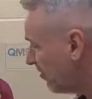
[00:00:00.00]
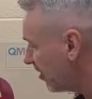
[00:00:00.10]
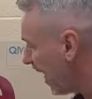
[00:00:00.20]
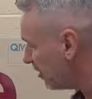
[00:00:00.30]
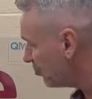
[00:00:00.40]

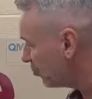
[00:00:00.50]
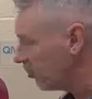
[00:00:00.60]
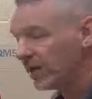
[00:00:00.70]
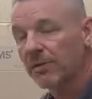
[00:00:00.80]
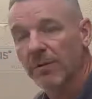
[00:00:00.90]
flanged
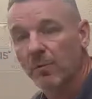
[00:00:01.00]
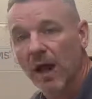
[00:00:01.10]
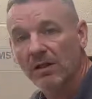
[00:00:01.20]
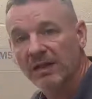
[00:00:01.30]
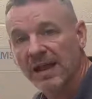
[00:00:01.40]
or it can be
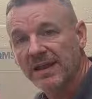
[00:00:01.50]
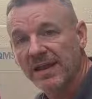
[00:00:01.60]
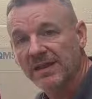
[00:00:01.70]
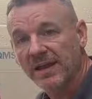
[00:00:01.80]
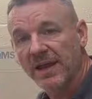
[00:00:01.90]
weld
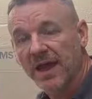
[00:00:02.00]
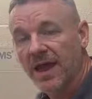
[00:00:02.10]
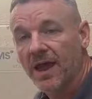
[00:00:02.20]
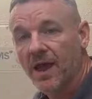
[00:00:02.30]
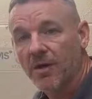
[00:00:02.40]
ended.
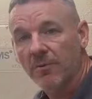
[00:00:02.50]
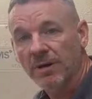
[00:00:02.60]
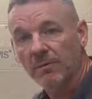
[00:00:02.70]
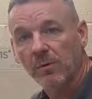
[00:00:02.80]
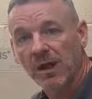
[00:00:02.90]

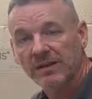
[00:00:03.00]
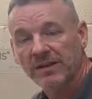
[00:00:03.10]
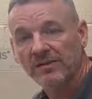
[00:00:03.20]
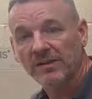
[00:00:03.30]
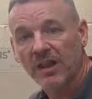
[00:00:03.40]
It can be welded
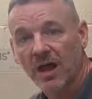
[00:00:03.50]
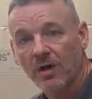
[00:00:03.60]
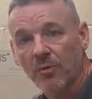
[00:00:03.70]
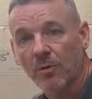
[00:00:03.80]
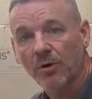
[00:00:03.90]
into the
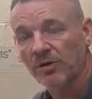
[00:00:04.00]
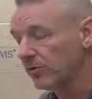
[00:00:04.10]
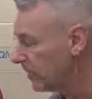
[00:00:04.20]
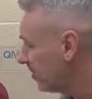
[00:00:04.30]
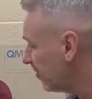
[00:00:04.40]
line or put in
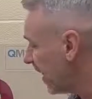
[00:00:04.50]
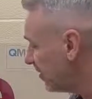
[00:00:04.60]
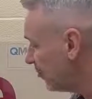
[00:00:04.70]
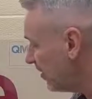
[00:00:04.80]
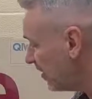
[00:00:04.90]
using the
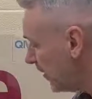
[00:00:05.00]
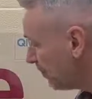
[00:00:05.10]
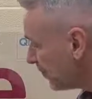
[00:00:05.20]
flanges.